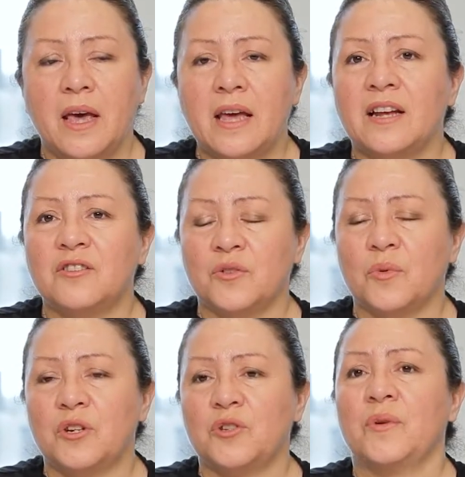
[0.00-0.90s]
and I just
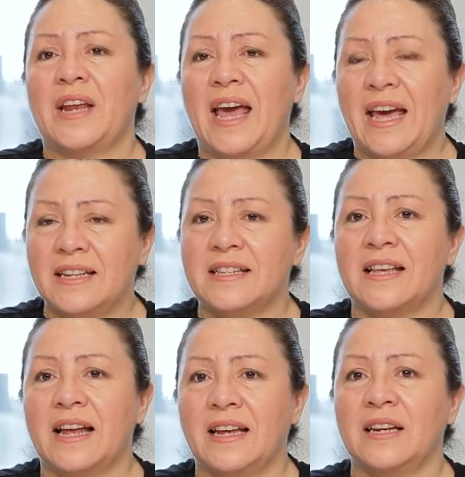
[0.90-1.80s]
wanted to enhance
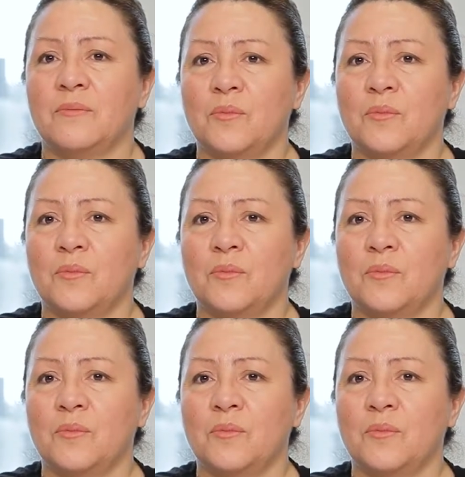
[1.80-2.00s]
that in a